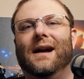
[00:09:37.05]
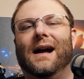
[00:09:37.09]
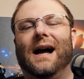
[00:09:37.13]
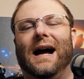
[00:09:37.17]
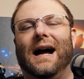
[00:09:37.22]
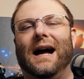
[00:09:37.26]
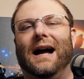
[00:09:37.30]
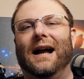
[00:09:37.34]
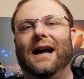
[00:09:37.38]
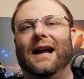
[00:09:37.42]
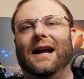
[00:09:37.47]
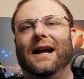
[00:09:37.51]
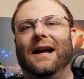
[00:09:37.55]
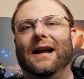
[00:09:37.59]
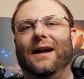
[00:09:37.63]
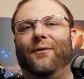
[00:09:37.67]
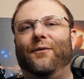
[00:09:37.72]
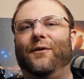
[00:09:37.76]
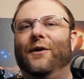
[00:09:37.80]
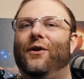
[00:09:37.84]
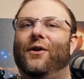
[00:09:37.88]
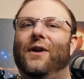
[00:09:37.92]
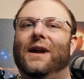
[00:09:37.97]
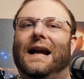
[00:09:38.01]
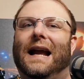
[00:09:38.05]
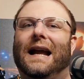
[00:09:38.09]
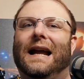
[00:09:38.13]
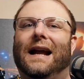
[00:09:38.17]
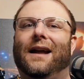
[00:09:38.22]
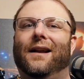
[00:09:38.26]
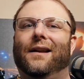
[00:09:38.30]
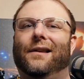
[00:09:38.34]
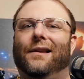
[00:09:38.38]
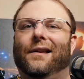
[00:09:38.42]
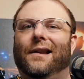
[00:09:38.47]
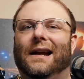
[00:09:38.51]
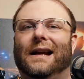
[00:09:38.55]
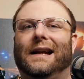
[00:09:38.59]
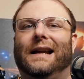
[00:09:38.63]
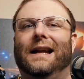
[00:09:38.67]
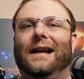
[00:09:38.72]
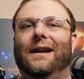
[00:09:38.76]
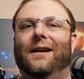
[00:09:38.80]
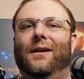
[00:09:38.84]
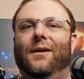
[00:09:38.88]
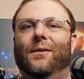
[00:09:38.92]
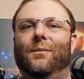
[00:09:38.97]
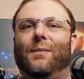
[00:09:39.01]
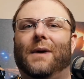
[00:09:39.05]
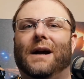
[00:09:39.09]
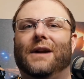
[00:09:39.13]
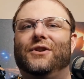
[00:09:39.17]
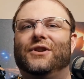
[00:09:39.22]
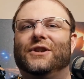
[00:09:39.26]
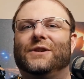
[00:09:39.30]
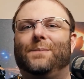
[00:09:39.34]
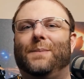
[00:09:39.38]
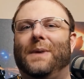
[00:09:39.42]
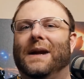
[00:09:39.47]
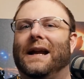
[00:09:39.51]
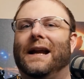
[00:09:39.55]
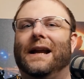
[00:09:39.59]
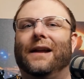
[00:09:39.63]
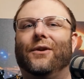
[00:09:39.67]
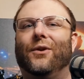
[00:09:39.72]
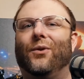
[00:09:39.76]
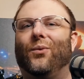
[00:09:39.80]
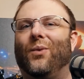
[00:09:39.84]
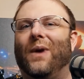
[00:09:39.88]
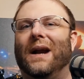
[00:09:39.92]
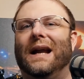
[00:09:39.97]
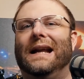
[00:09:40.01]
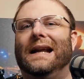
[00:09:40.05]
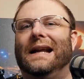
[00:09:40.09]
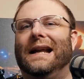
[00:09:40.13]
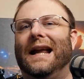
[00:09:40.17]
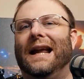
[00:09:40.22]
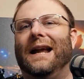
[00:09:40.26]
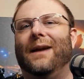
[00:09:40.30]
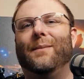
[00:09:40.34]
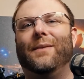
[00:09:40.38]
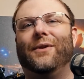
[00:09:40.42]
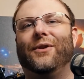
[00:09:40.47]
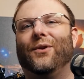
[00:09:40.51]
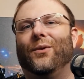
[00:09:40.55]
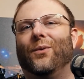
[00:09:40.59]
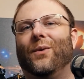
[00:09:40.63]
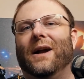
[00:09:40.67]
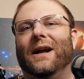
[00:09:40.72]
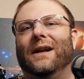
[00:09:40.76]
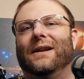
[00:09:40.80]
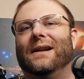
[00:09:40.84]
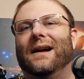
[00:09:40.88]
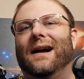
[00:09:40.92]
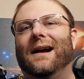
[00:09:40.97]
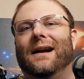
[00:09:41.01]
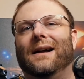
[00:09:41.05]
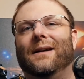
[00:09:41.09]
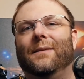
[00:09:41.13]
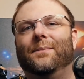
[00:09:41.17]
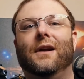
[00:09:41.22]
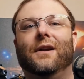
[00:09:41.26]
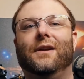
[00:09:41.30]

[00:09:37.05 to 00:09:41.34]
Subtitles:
I feel like I got lucky by just picking the right game at the right time.